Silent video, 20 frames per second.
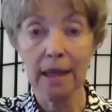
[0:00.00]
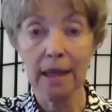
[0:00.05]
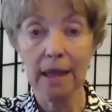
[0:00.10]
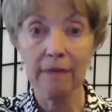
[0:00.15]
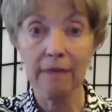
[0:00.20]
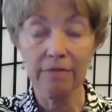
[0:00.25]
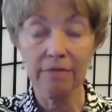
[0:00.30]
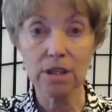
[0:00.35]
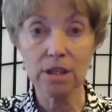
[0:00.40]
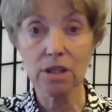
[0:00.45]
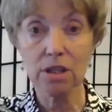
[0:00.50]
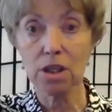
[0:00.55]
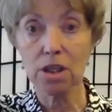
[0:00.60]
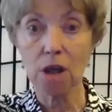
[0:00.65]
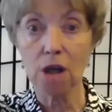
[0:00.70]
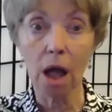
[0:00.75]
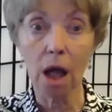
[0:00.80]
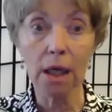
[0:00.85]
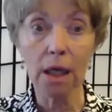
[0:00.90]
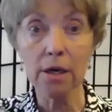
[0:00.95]
that if this
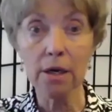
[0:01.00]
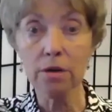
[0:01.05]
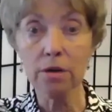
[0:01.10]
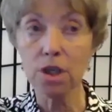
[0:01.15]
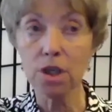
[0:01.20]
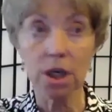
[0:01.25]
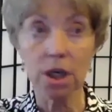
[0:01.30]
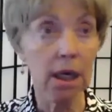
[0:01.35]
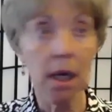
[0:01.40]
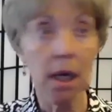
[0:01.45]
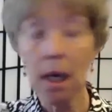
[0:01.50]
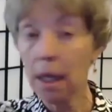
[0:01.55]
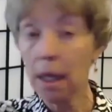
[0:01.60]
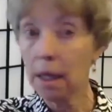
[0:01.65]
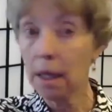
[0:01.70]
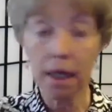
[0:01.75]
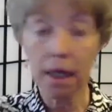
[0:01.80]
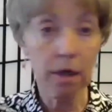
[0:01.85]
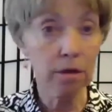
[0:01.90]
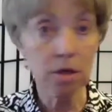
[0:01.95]
is all energy,
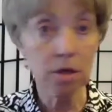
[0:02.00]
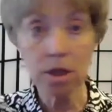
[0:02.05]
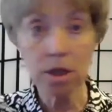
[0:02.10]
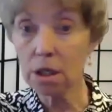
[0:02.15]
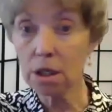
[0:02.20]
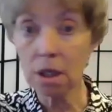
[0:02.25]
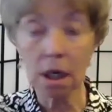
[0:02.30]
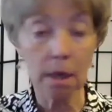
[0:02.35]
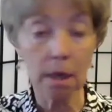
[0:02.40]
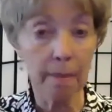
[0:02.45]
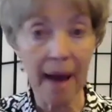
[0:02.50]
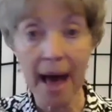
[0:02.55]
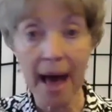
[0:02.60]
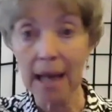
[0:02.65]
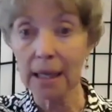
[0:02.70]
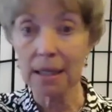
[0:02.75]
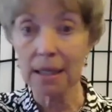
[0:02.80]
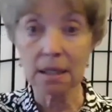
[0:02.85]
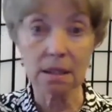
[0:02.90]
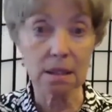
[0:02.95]
the energy is going to
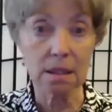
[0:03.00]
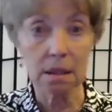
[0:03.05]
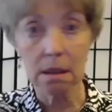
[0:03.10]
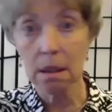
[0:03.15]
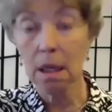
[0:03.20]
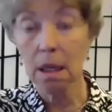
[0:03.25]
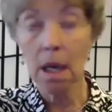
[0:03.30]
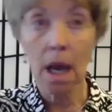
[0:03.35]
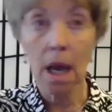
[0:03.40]
balance.